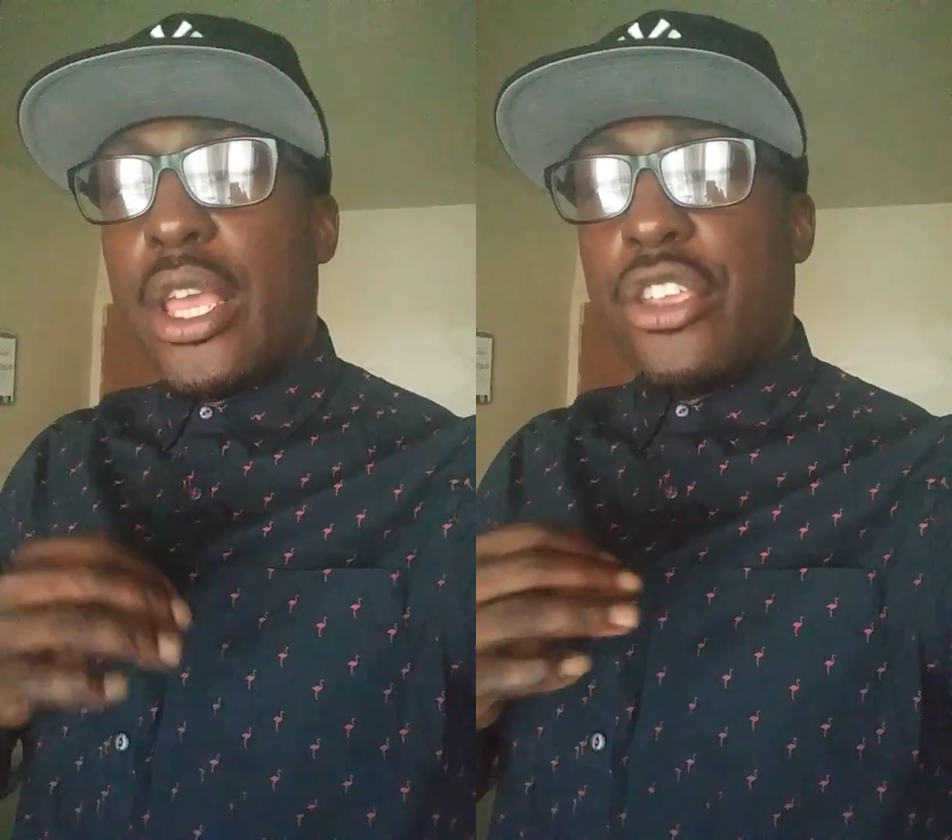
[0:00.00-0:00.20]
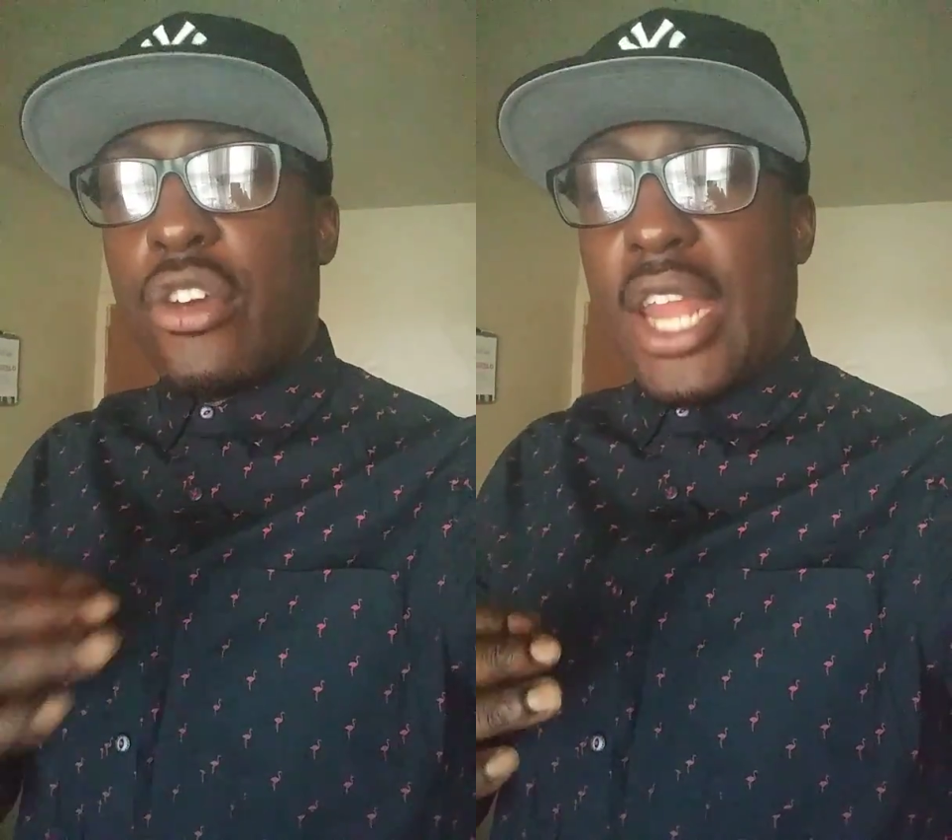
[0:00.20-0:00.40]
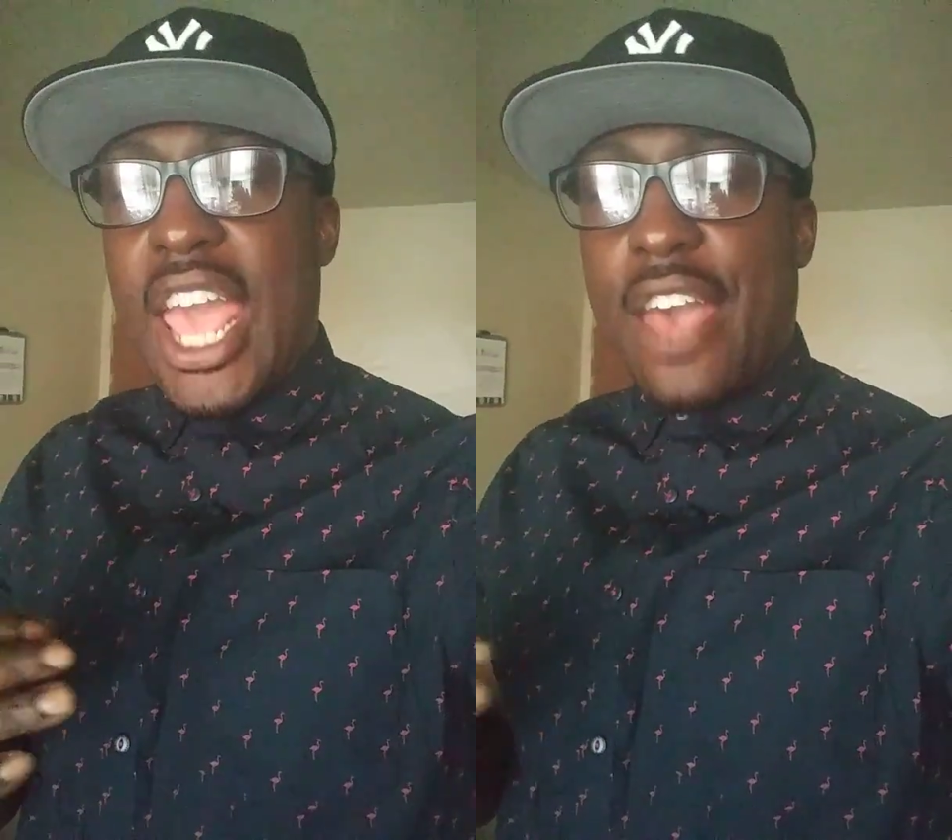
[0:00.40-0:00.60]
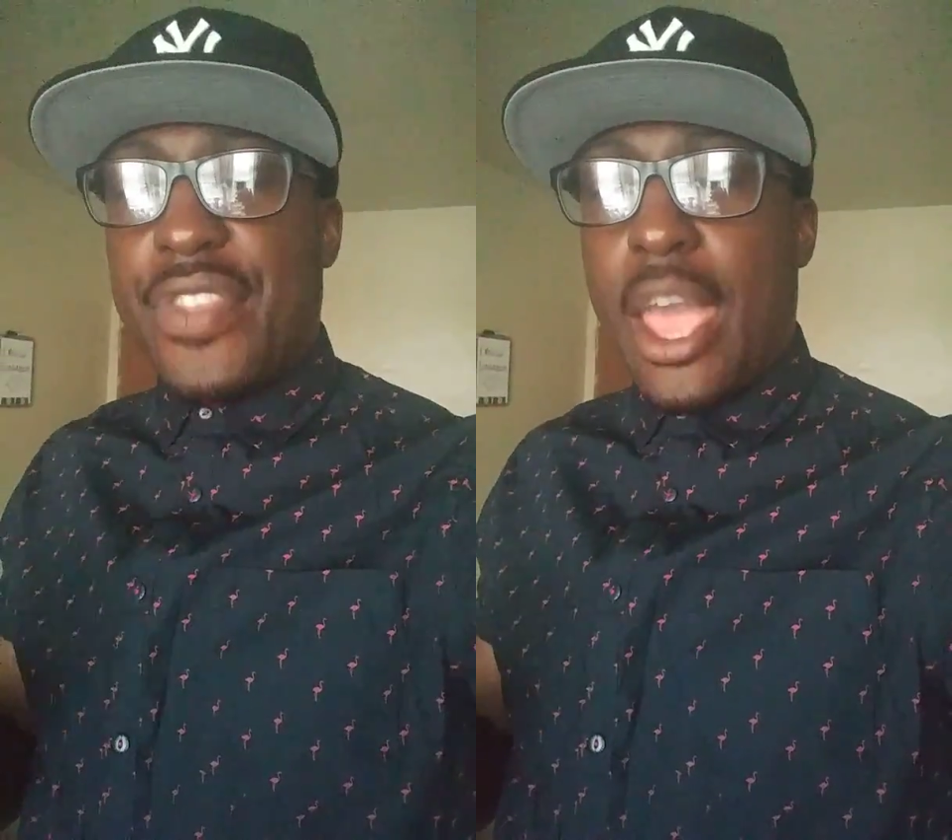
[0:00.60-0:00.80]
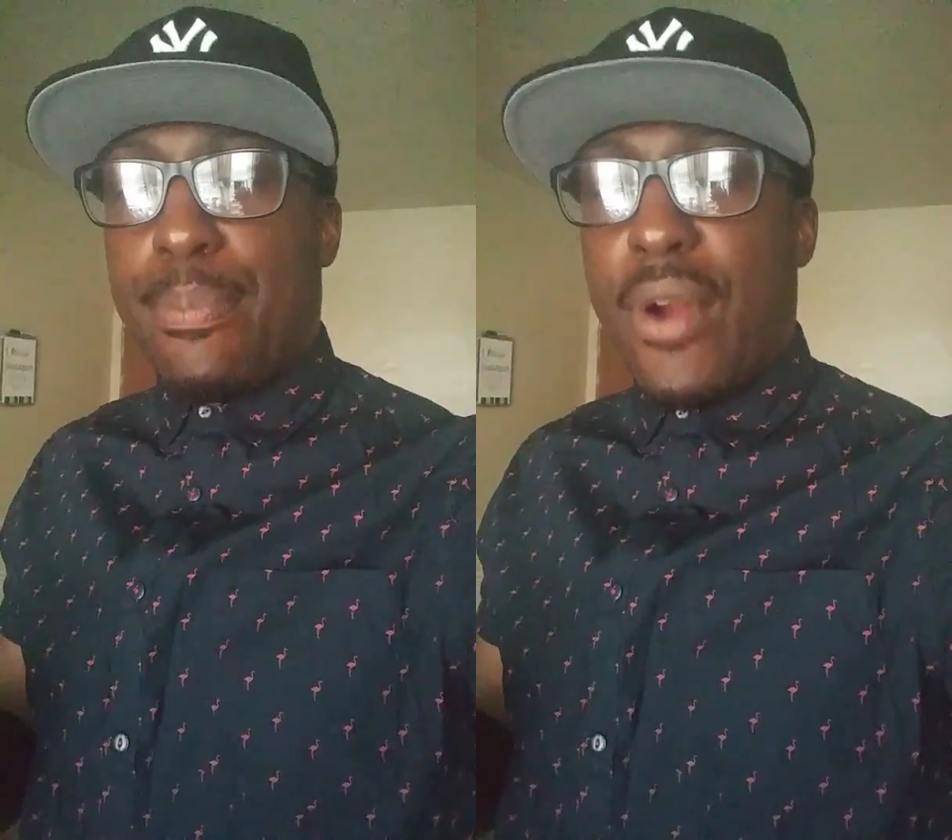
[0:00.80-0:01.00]
you're going to have
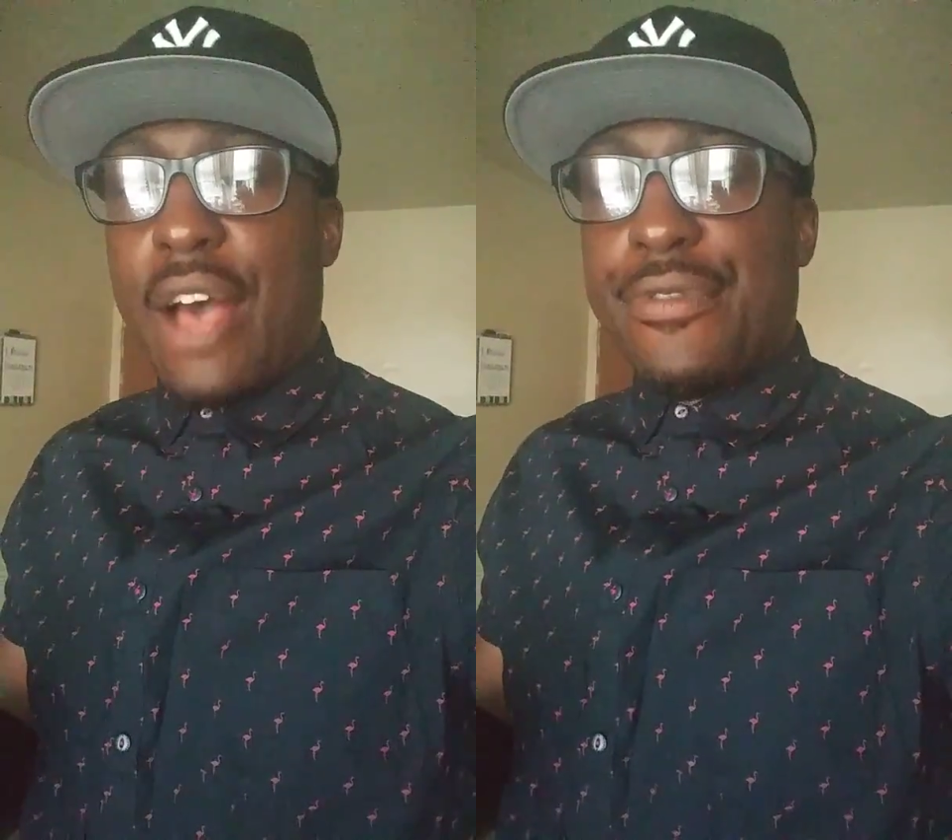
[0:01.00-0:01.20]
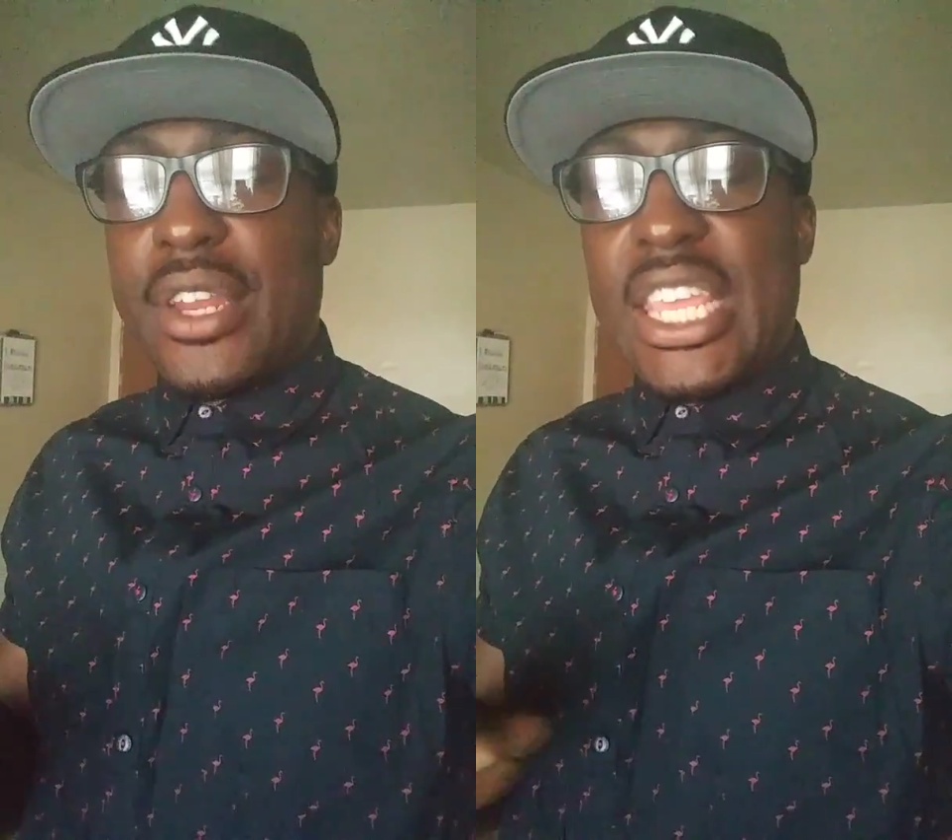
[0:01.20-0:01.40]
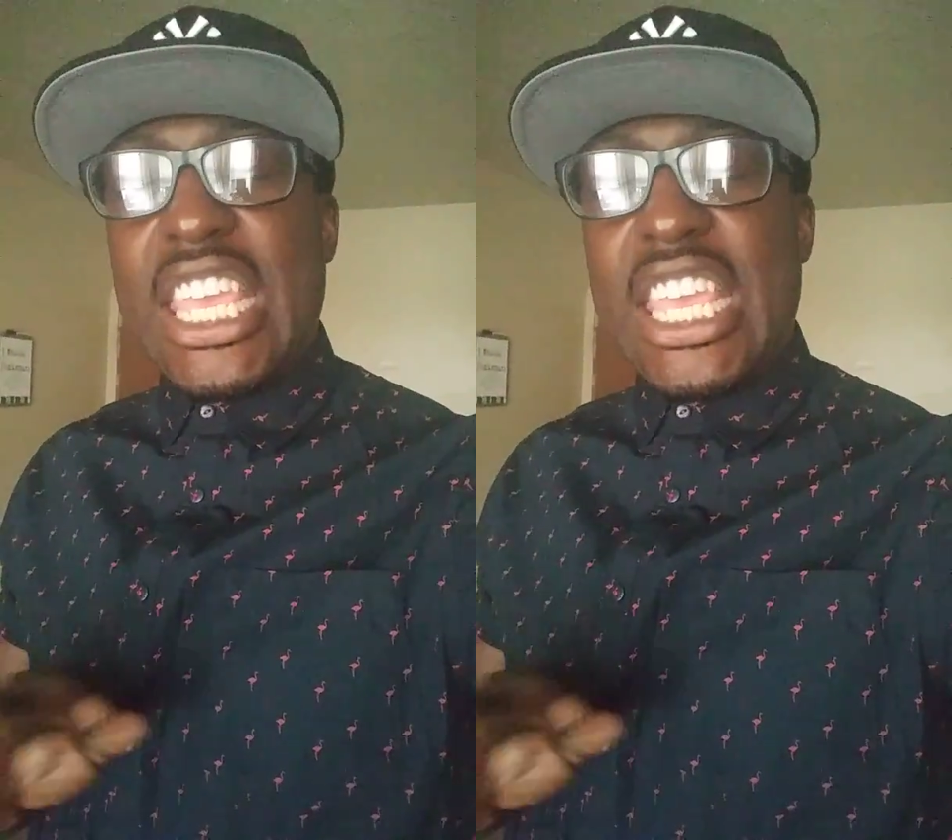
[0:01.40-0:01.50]
that profit.